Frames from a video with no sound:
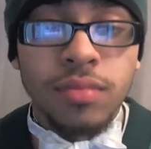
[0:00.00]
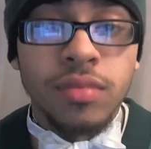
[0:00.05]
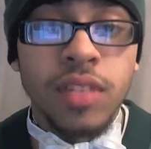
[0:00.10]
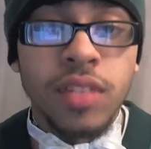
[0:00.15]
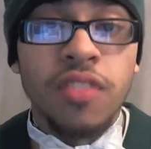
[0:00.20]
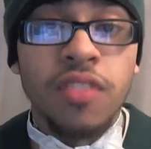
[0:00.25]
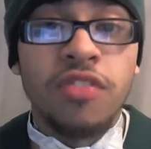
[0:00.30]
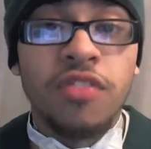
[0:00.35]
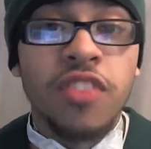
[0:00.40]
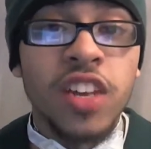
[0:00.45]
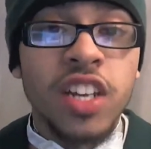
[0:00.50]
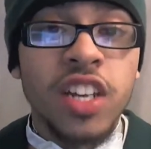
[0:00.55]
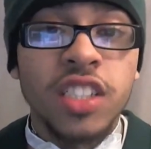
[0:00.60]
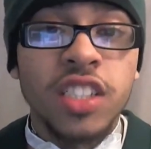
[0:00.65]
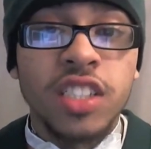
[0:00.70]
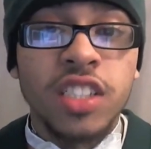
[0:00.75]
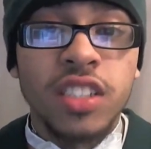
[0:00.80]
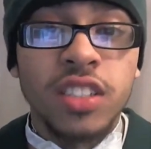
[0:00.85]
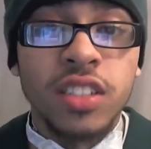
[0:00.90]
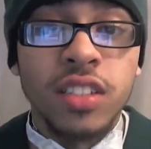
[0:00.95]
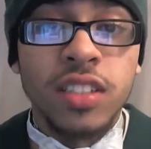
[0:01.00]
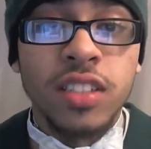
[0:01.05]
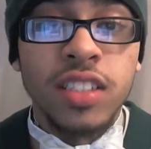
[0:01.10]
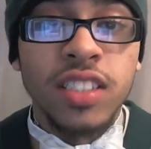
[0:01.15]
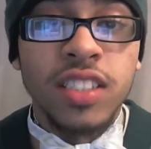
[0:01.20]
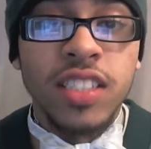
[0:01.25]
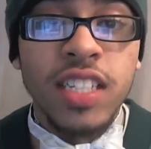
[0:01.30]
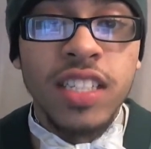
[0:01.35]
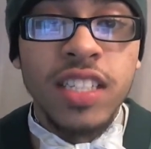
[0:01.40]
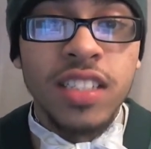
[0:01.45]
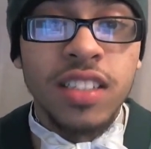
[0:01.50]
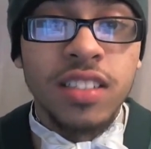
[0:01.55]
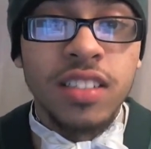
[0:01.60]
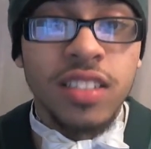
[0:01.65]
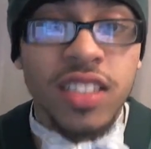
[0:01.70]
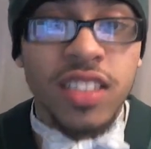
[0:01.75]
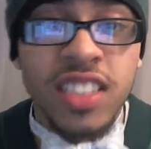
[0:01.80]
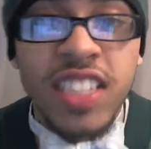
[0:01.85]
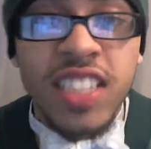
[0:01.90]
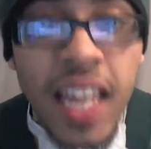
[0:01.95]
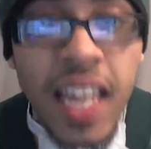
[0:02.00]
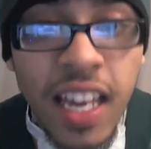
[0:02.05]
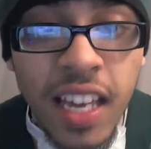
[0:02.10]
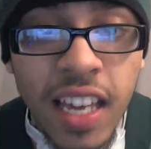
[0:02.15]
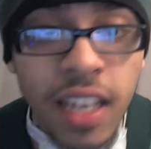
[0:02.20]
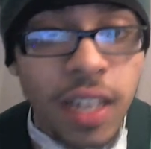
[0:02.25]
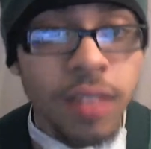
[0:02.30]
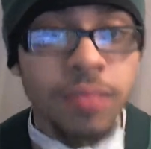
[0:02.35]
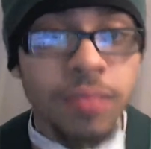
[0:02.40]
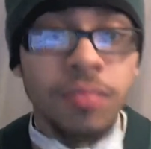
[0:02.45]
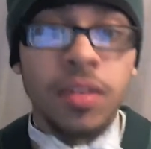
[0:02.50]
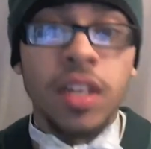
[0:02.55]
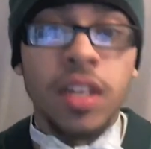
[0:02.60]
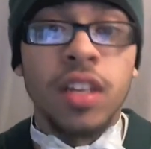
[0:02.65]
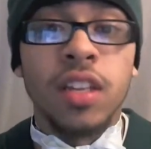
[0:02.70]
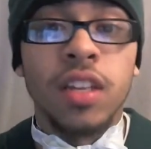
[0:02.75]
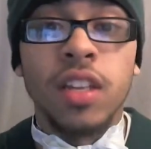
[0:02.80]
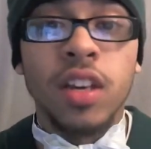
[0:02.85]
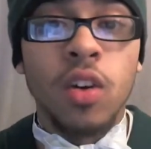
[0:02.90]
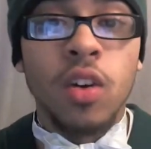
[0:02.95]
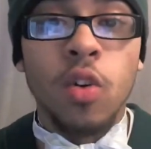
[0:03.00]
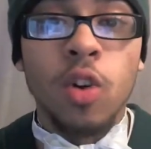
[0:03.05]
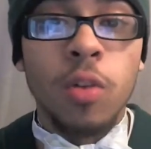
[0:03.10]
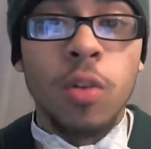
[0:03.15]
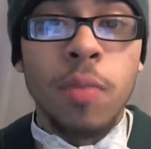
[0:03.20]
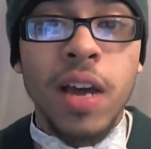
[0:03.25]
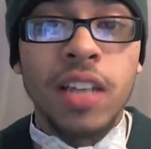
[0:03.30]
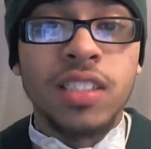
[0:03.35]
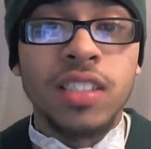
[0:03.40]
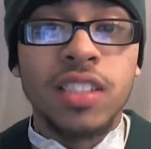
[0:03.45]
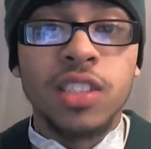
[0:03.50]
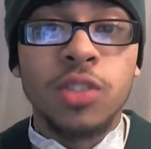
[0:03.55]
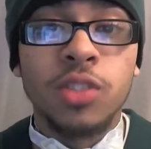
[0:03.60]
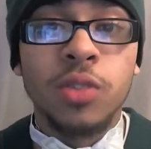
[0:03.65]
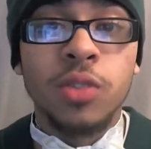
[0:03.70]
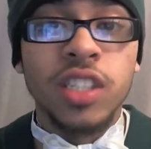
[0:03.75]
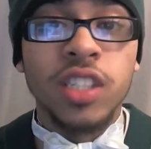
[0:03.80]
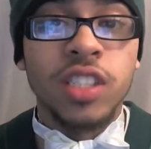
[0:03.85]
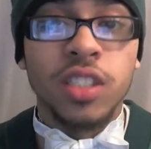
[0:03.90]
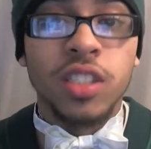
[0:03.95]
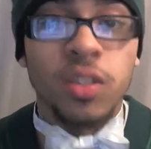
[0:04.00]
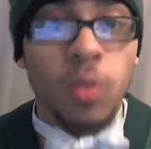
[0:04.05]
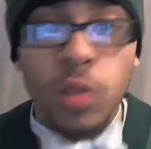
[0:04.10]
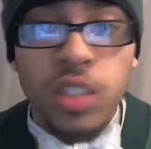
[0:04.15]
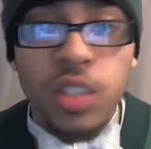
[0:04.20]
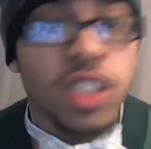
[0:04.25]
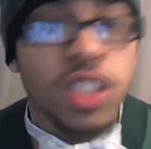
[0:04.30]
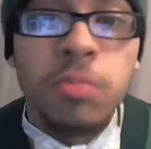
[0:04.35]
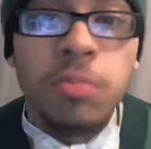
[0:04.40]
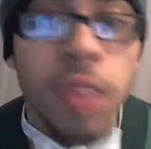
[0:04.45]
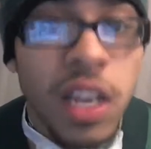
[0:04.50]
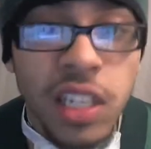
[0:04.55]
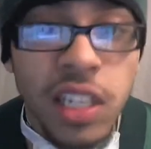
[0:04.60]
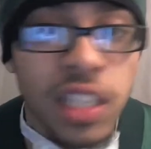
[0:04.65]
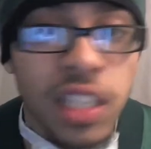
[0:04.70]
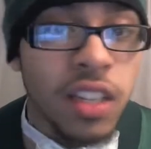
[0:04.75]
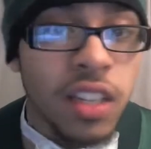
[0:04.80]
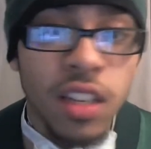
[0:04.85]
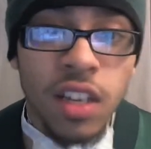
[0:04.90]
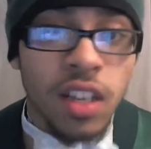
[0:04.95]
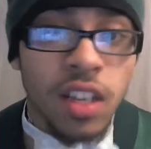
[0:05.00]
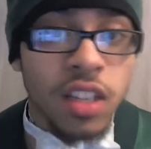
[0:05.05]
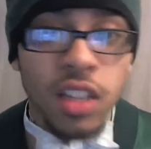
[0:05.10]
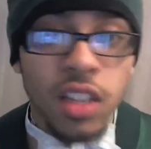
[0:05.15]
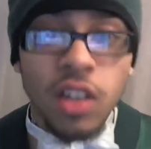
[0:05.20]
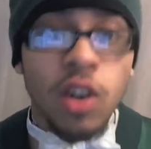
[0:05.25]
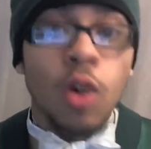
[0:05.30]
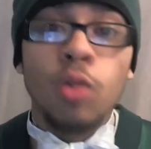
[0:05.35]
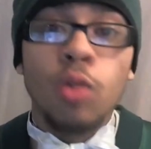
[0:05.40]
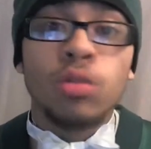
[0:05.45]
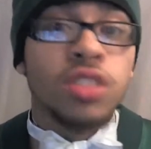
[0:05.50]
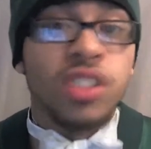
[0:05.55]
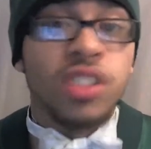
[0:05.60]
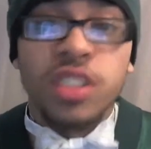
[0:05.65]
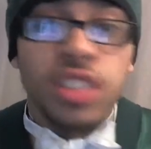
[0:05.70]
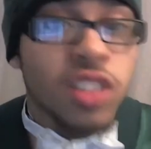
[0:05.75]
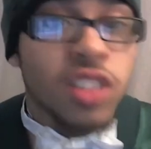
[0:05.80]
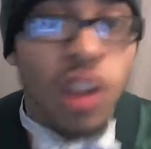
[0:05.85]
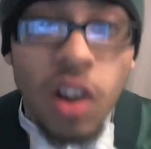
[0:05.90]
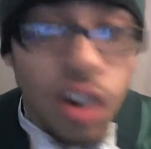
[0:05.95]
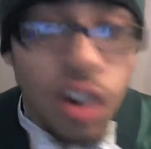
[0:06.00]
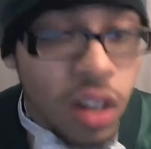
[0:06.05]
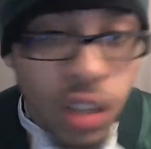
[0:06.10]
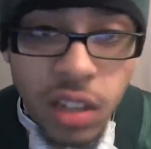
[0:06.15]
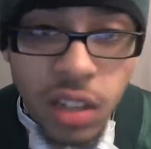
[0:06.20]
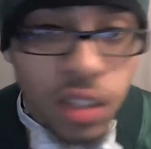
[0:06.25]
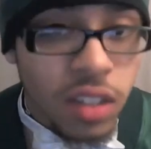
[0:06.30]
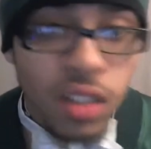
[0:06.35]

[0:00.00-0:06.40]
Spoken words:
They finished the season stinking. Their quarterback situation was smelly. The coach stunk.